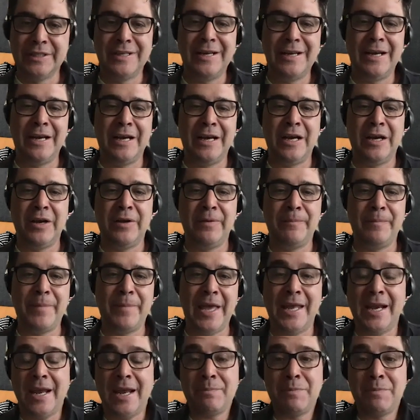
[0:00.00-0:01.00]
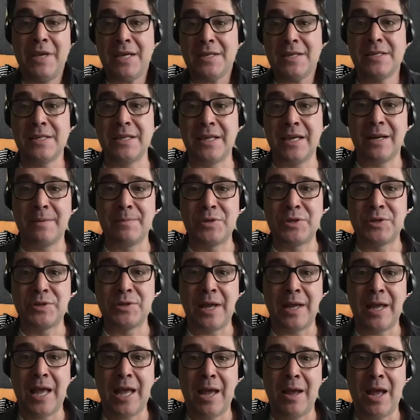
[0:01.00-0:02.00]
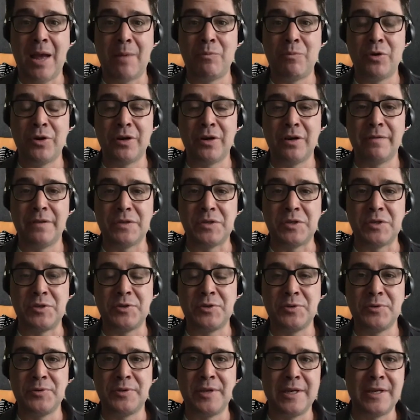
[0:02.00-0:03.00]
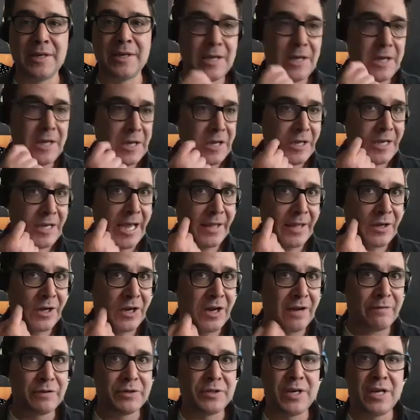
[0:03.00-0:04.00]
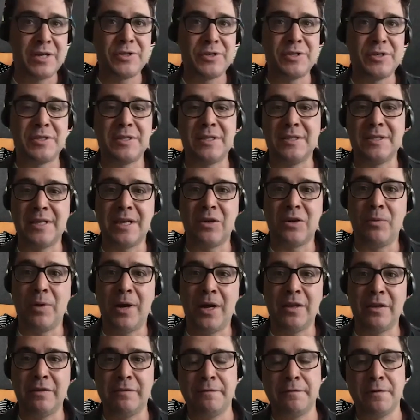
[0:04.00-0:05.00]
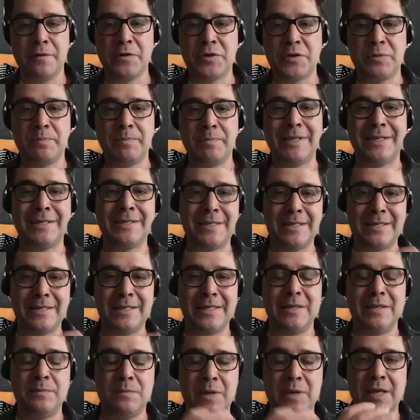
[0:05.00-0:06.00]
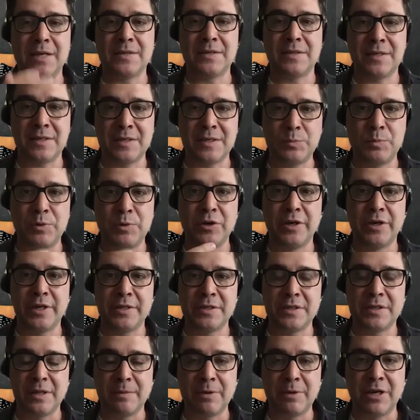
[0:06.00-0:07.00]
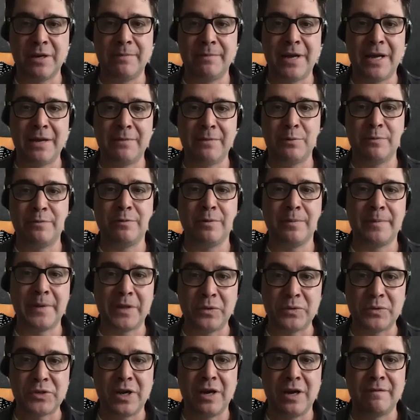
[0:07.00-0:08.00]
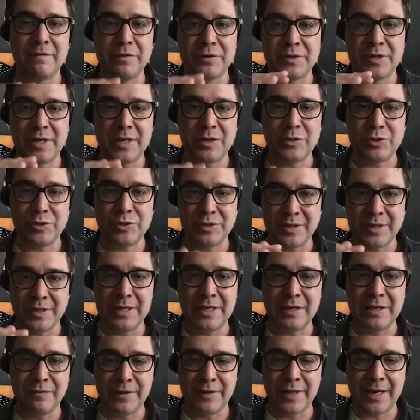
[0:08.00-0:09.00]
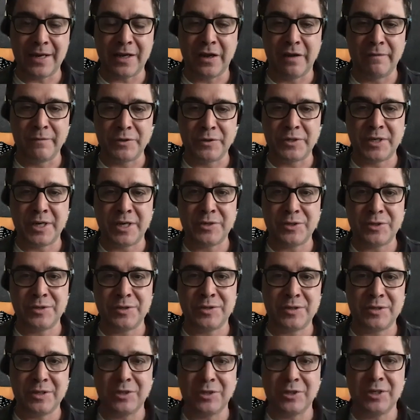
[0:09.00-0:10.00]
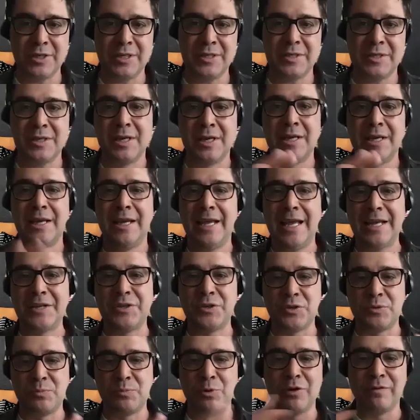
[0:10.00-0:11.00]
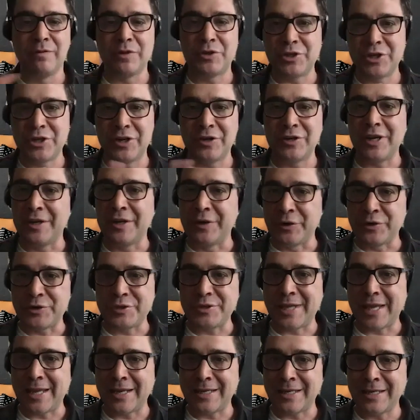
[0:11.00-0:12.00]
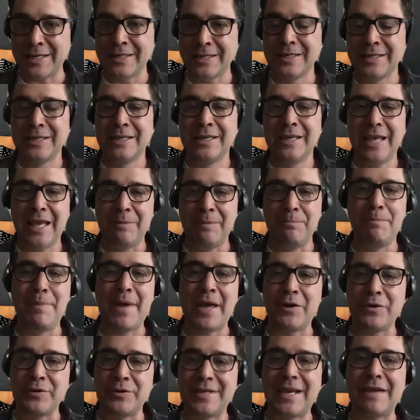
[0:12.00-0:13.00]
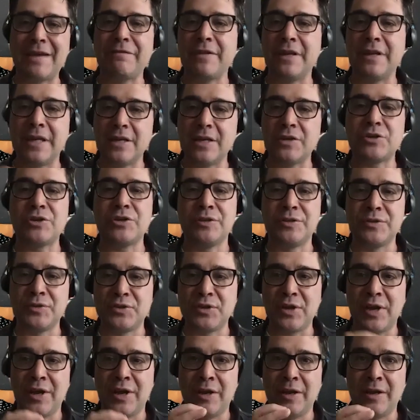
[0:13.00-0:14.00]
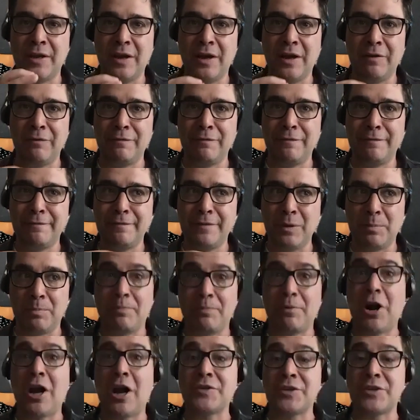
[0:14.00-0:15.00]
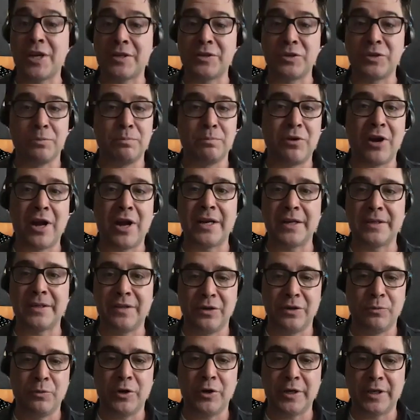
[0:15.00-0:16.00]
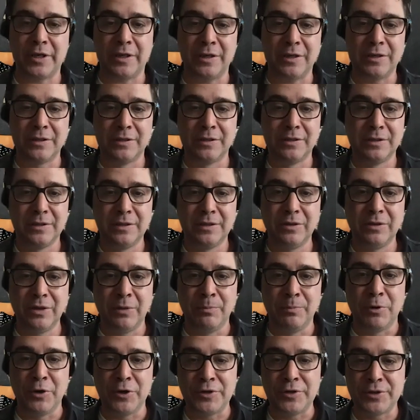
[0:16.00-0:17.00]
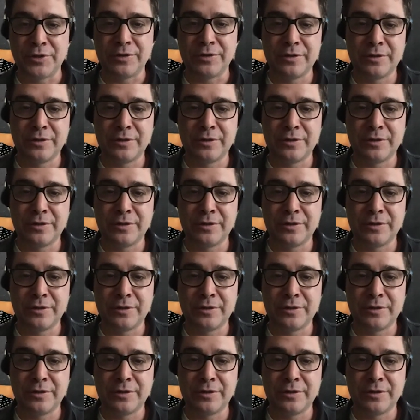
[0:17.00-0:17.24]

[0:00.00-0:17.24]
Yeah. And I'm guessing, and I'm wondering if this is true, that the conversations can take a while at first, but as the team gets experience and they become high performing, those conversations, the need for that conversations decrease as there's more of a shared understanding and better definitions of the project or product they're working on emerge.